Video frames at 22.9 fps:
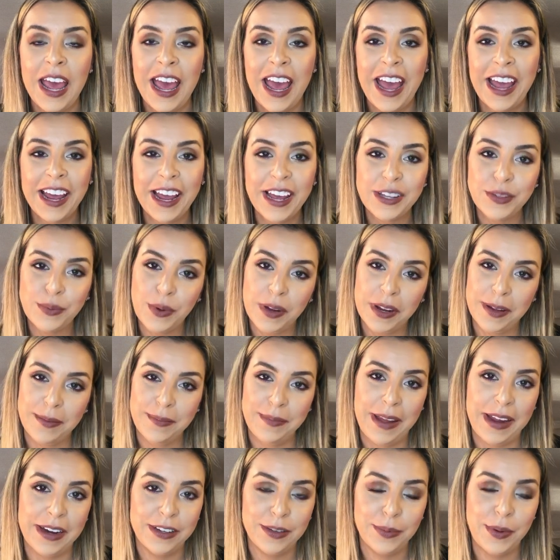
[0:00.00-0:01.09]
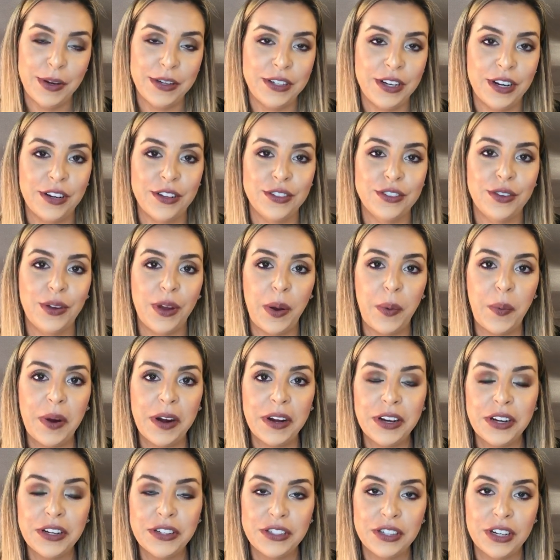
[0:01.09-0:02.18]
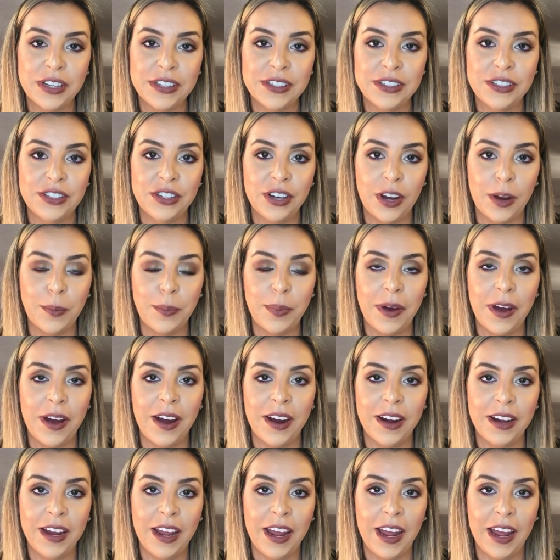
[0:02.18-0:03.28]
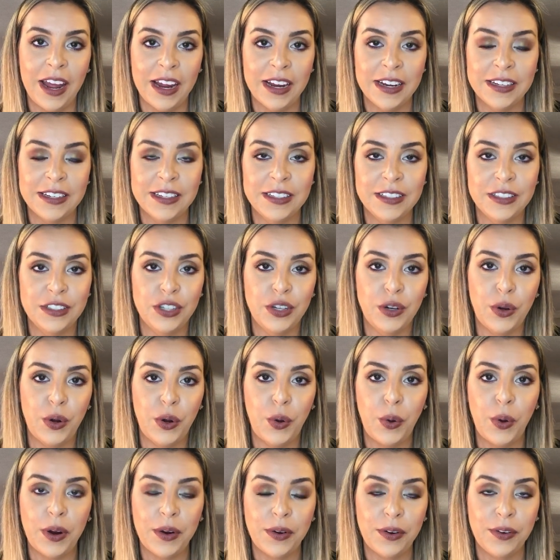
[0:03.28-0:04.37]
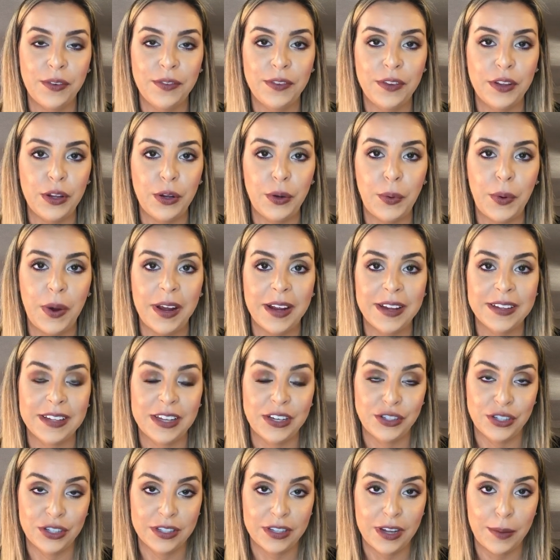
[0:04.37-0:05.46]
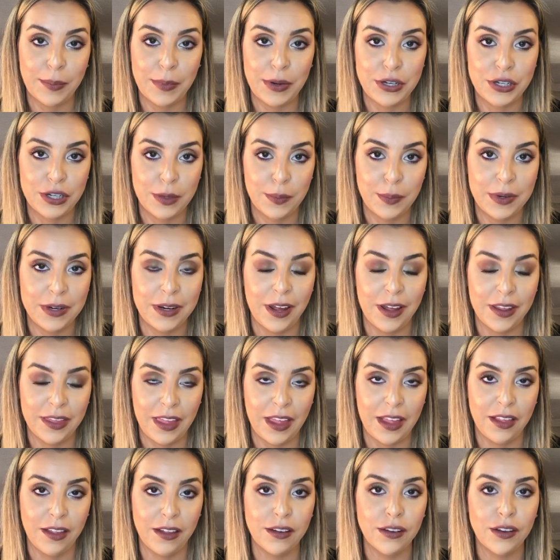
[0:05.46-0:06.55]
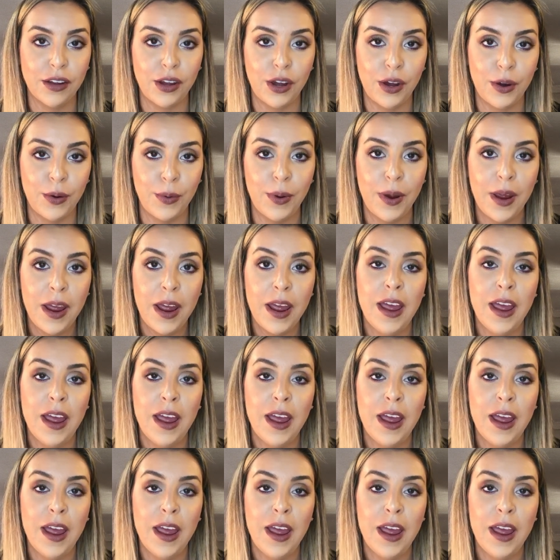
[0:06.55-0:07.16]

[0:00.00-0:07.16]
Hi guys, welcome back to my channel. So I want to just jump on and do a quick review because I just got my shipment not that long ago